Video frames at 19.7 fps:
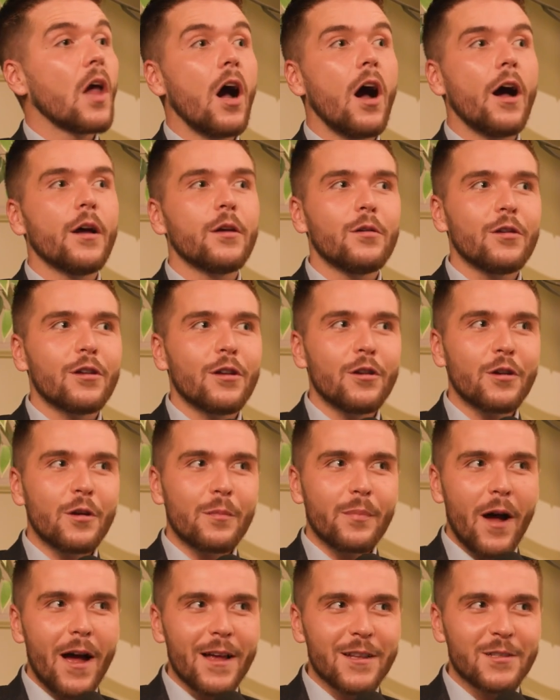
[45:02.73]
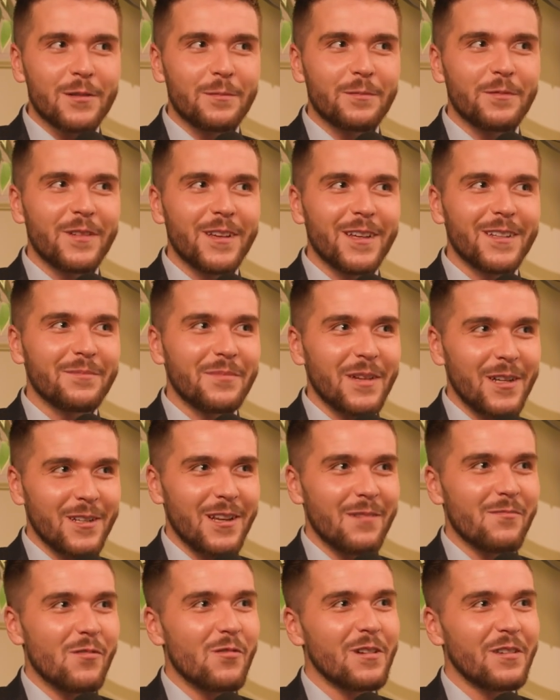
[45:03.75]
Are you going to look at buying something?
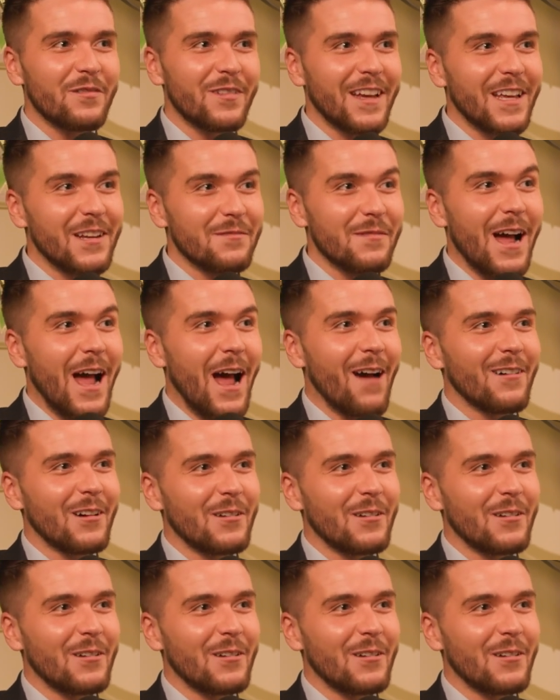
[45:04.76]
Because I'm already thinking about how